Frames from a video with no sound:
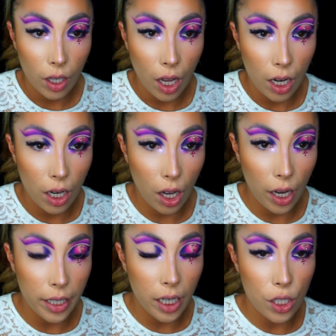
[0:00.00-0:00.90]

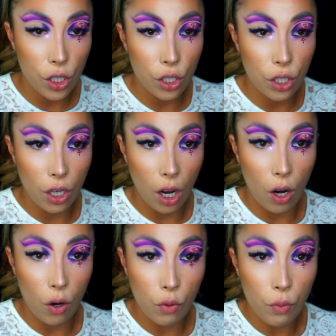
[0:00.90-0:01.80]
Like
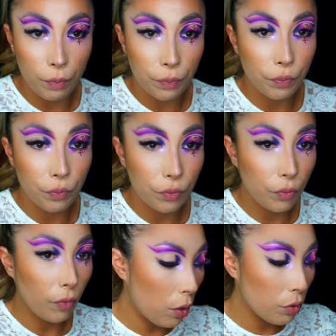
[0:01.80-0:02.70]
so.
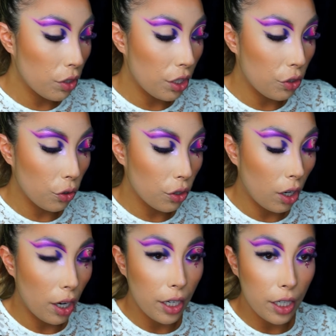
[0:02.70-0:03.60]
I'm going to just
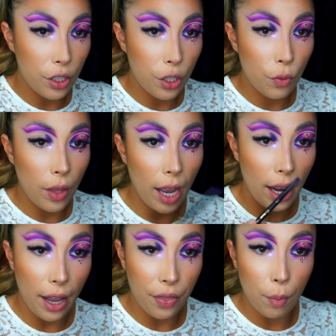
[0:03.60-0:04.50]
kind of do that
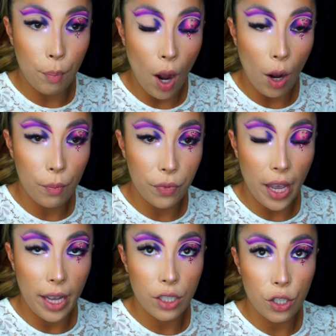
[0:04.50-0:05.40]
at the bottom
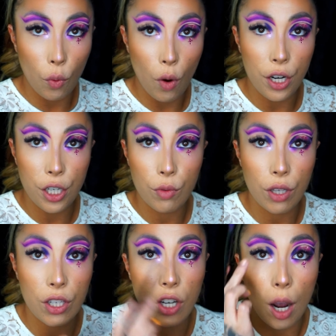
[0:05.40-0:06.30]
then. So what I do to
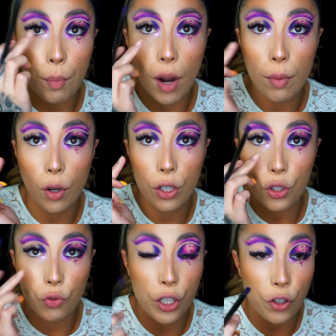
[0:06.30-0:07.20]
the top, I'm going to
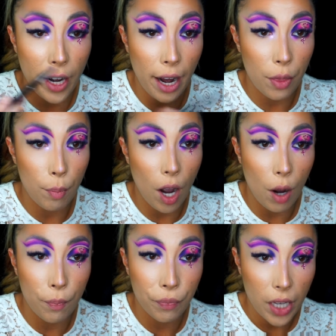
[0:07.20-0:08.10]
just recreate at the
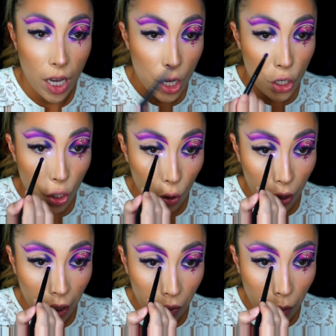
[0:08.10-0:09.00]
bottom. So I'm going to
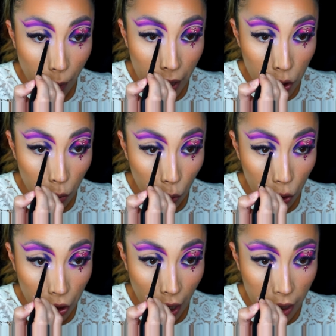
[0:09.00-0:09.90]
get the pencil
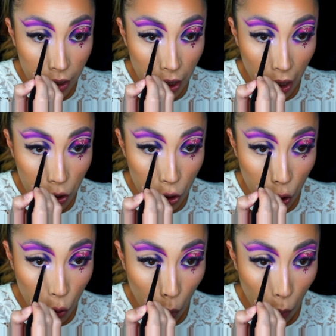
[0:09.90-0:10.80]
brush and start
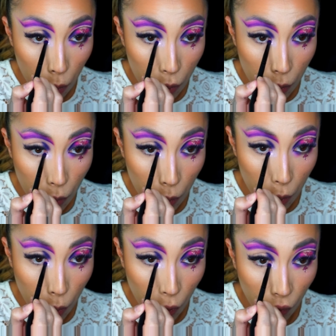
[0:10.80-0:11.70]
to
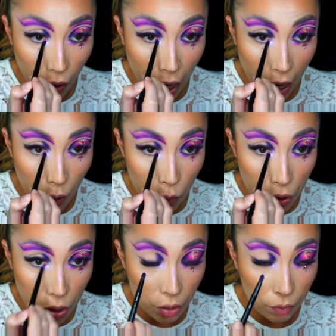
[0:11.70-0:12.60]
buff it out.